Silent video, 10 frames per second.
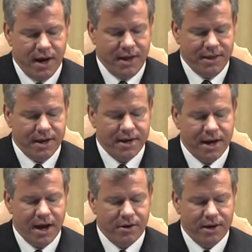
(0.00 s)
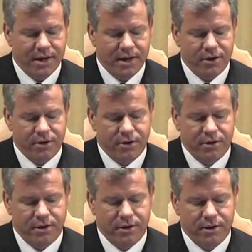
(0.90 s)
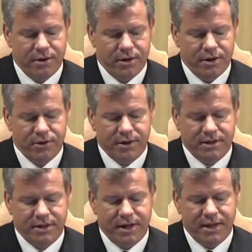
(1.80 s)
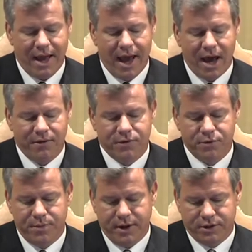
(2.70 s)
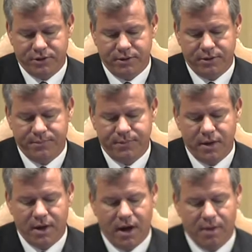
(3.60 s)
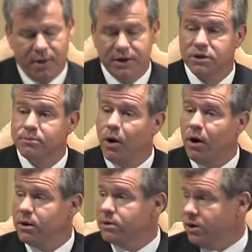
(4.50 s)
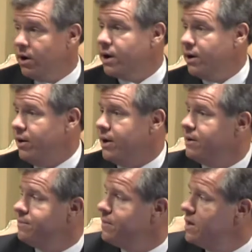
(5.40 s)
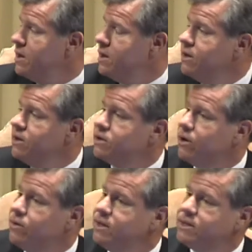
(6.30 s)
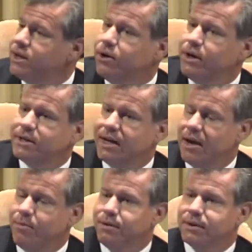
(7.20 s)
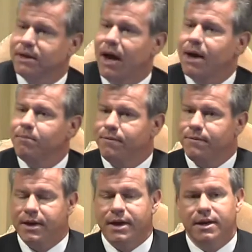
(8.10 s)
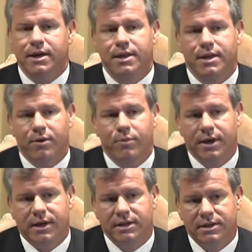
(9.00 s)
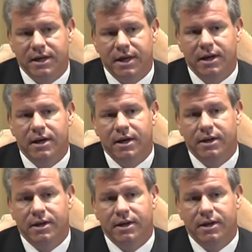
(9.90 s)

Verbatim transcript: And then down in here, you can see in the after picture, a much smaller dark area. So this is a good example of the type of thing that we can see.